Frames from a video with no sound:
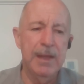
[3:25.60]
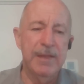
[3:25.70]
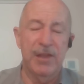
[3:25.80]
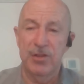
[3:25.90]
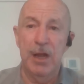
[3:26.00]

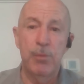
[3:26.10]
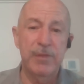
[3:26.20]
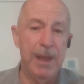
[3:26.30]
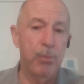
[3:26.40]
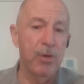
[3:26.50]
That's a lot of
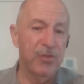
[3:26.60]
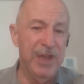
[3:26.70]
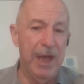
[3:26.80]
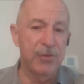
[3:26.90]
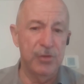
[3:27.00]
what that boils
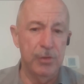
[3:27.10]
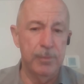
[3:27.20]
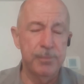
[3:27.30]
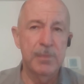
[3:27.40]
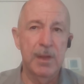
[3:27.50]
down to.
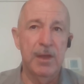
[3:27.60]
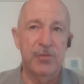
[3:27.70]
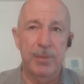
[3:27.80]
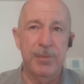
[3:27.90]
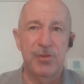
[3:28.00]

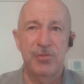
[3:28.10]
Some of them